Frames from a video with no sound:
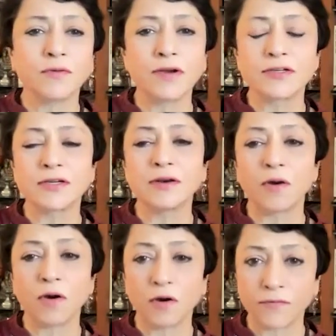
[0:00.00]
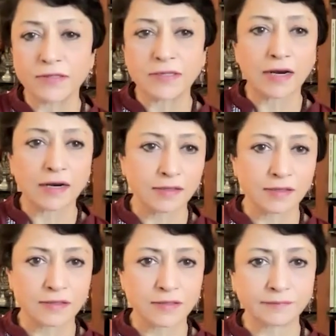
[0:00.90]
version of exactly
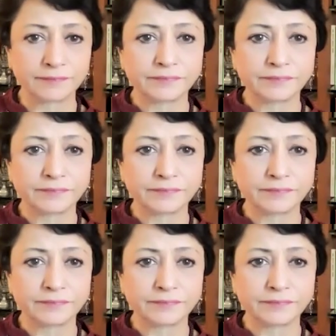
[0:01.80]
this.